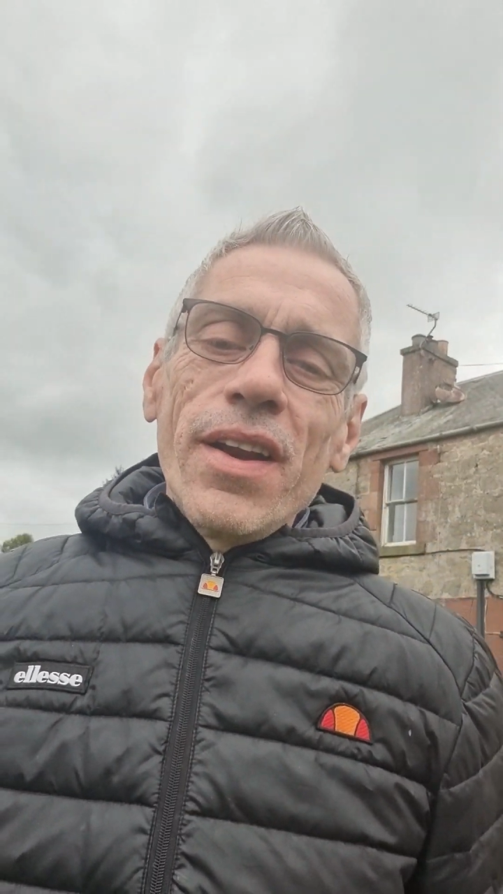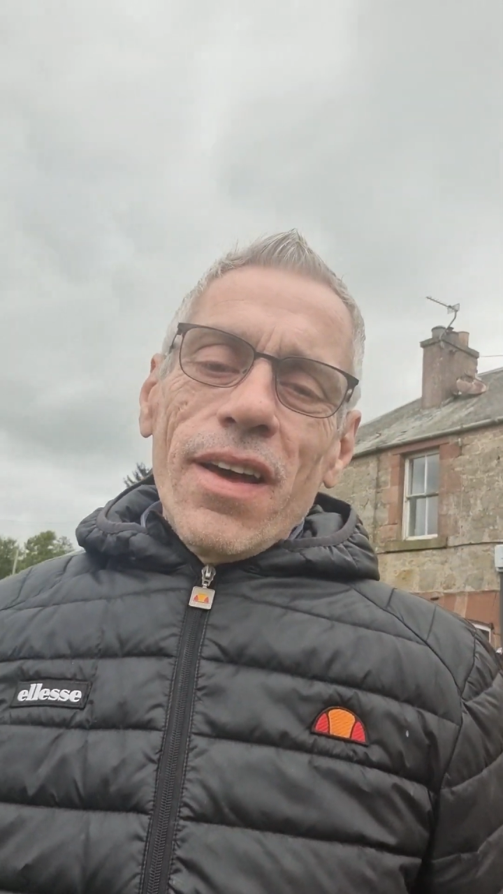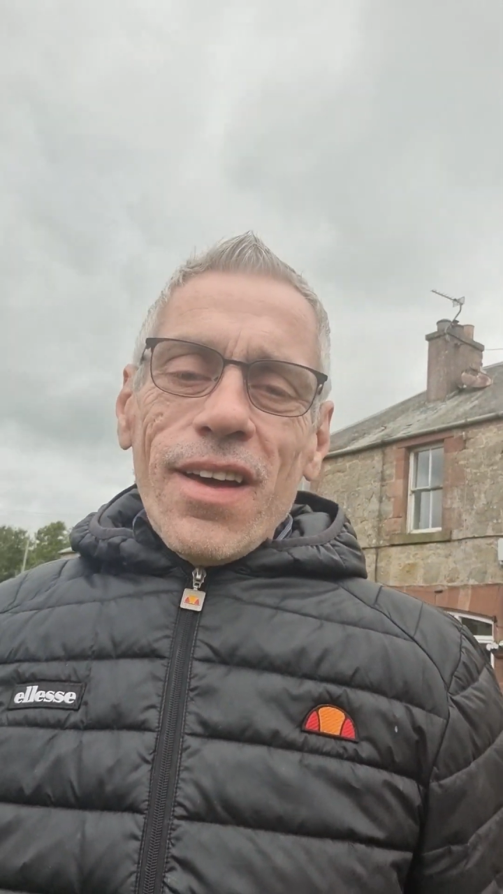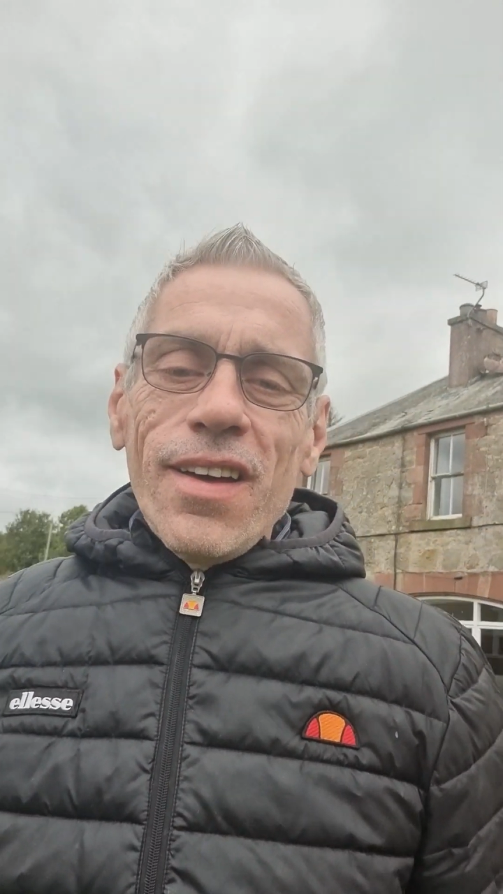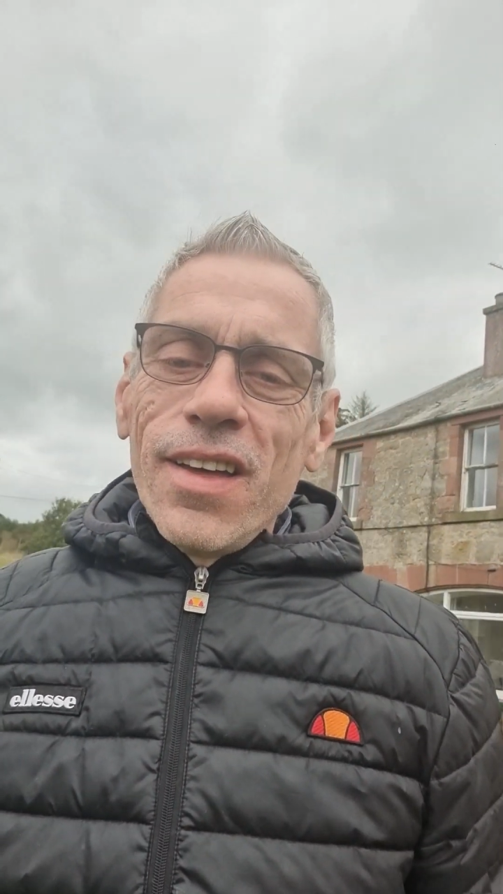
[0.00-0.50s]

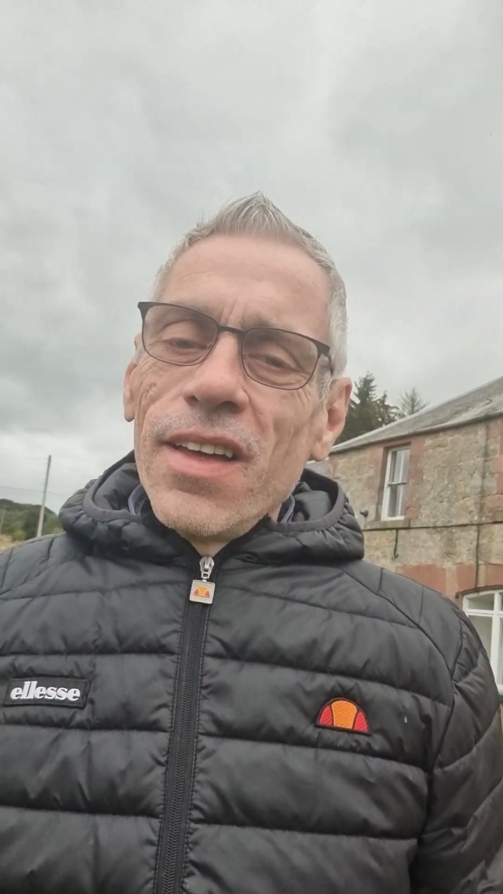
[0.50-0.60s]
I've